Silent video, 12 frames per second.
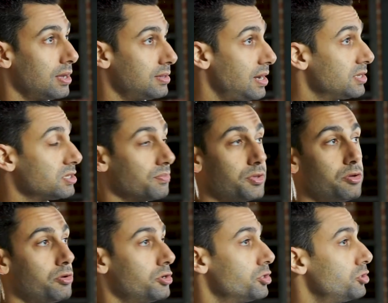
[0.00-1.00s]
And then it's something
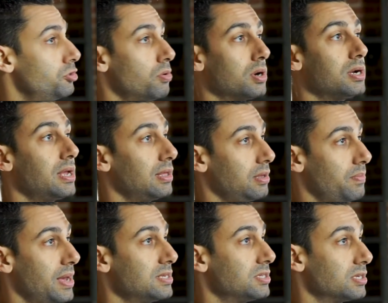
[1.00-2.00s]
you can just do on a daily
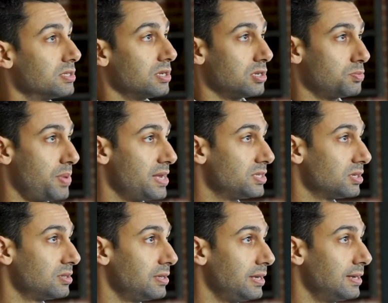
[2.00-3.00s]
basis. And it's
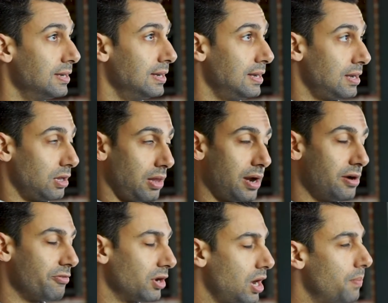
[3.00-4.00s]
basically, a lot
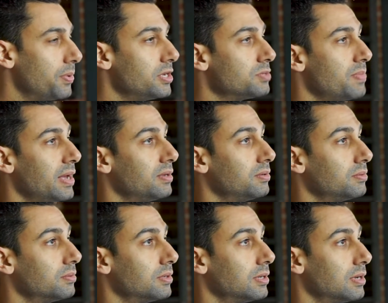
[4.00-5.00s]
of different companies make
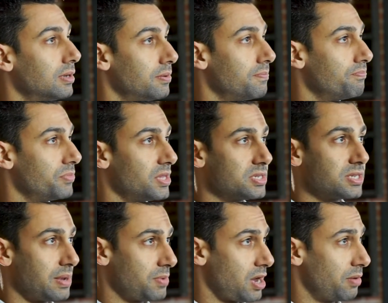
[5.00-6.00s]
the
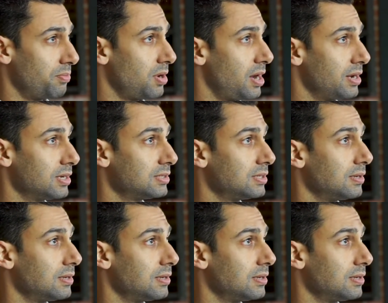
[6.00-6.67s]
same kind of product.